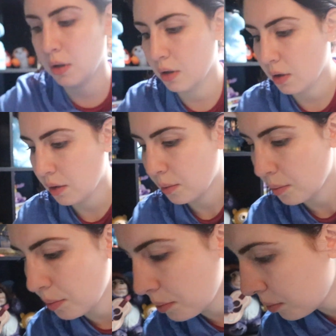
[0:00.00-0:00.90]

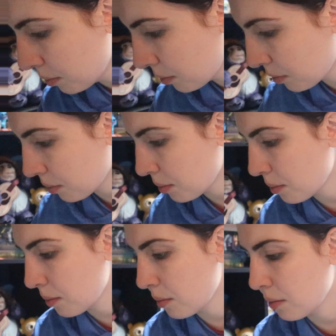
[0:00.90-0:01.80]

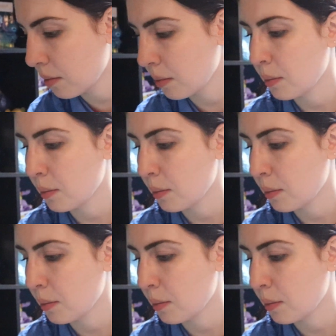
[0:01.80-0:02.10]
No one is speaking in this clip.